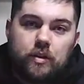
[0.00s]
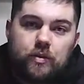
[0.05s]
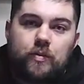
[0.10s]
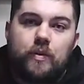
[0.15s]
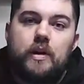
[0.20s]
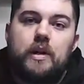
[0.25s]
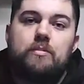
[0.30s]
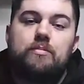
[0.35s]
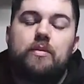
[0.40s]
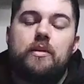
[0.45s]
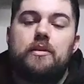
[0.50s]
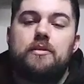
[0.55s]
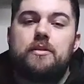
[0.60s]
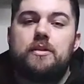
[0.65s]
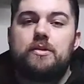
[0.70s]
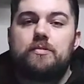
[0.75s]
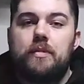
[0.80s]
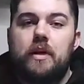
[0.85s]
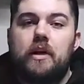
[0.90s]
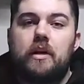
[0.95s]
3D prints
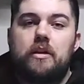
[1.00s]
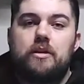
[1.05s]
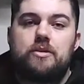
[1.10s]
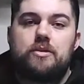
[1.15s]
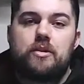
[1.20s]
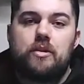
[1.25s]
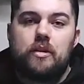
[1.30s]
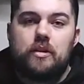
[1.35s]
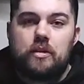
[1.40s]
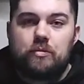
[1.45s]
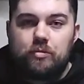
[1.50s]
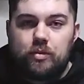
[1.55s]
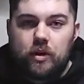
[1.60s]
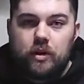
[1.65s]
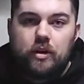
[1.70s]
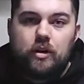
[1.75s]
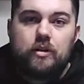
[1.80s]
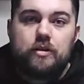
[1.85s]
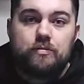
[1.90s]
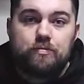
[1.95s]
is making sure that the
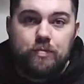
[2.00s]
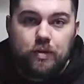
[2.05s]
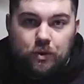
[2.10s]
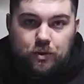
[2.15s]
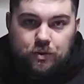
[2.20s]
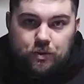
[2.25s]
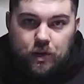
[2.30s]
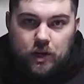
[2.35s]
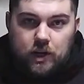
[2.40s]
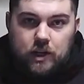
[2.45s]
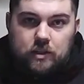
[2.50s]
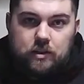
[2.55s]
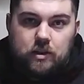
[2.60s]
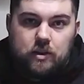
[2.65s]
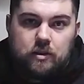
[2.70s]
printer is built right.